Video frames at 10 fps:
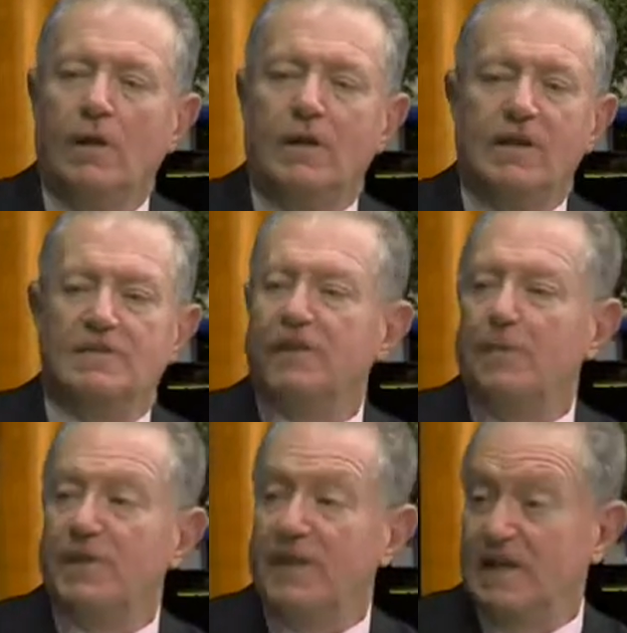did
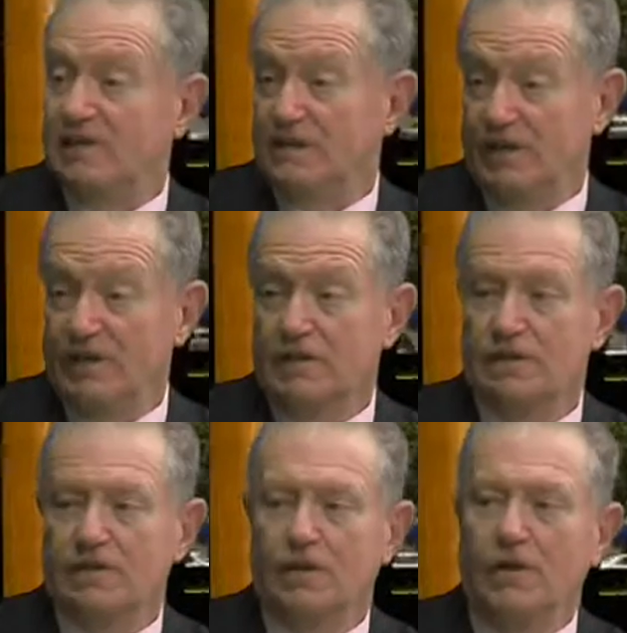something that
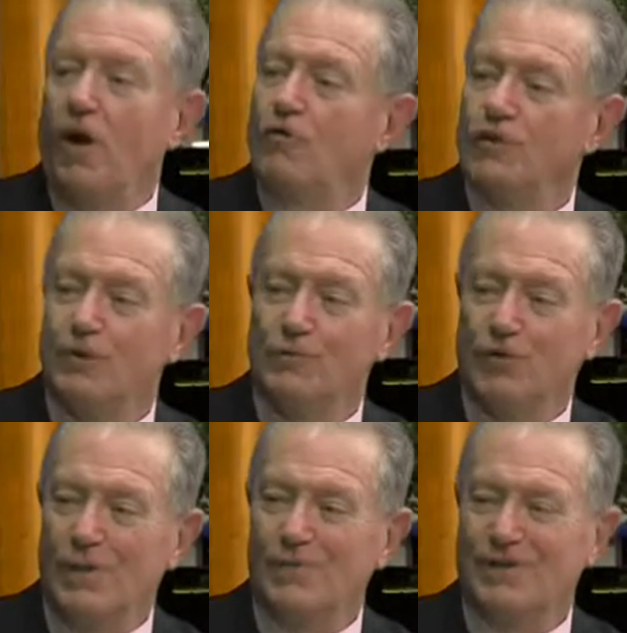6 long-term
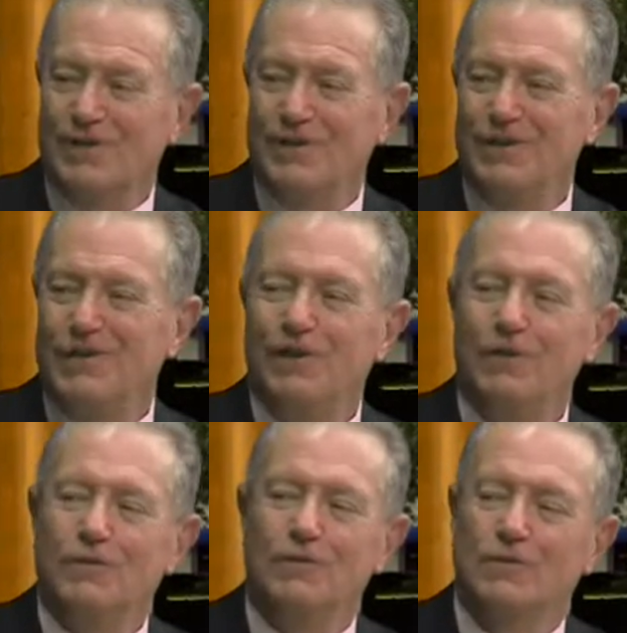treatments couldn't
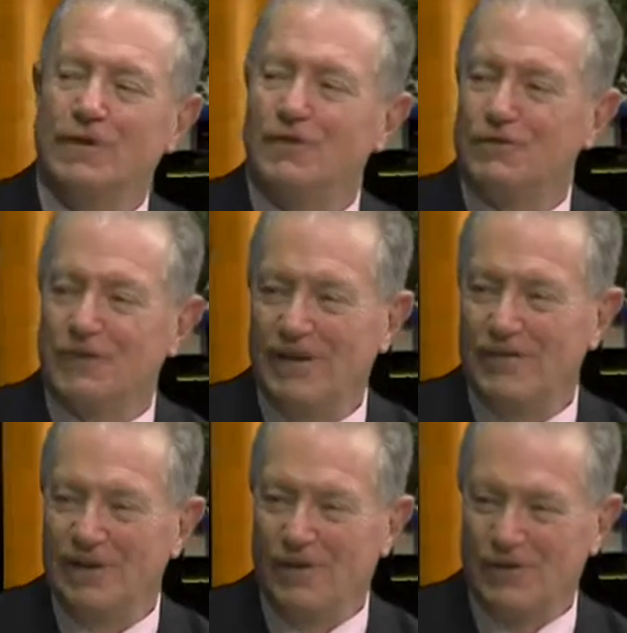do, 6 or
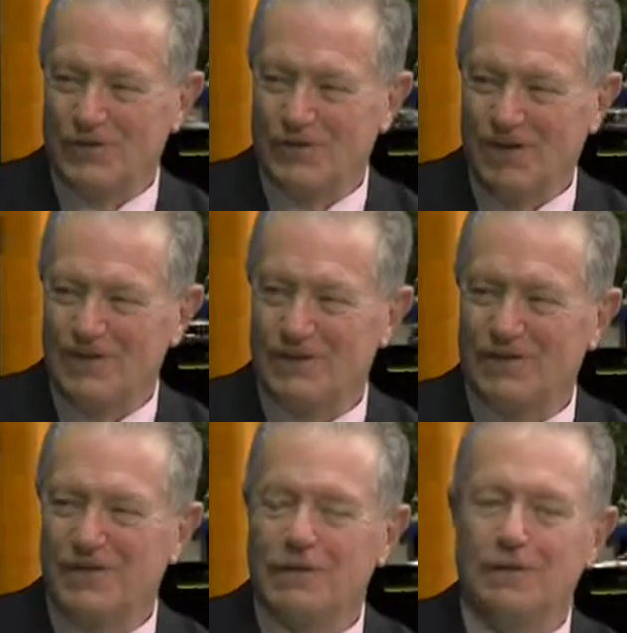7
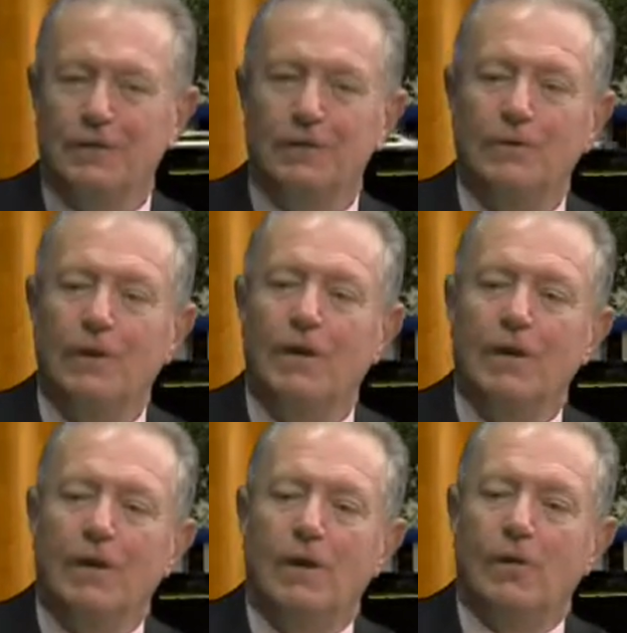incarcerations couldn't do.
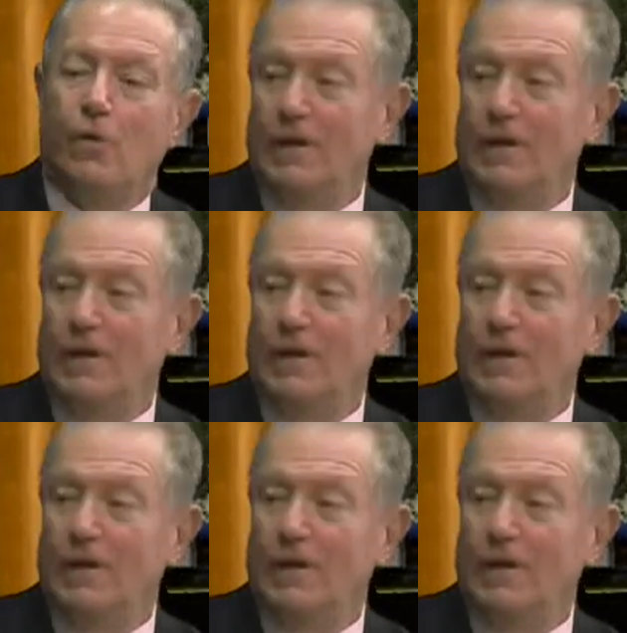What